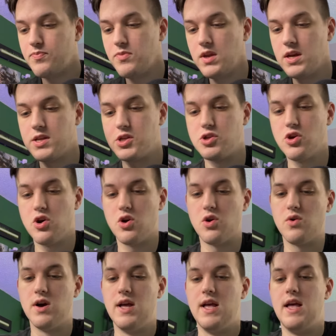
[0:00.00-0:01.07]
So
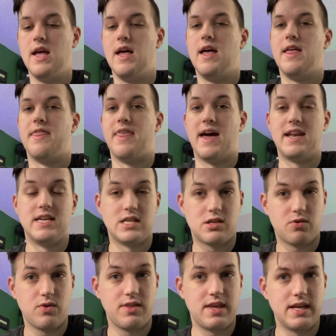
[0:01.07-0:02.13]
that is 3
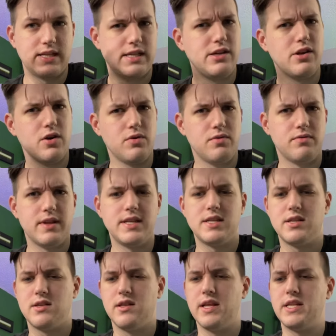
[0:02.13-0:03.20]
things.
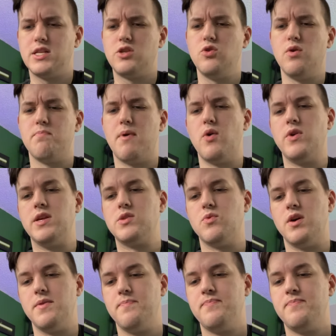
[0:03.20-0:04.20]
Let's do a bonus one.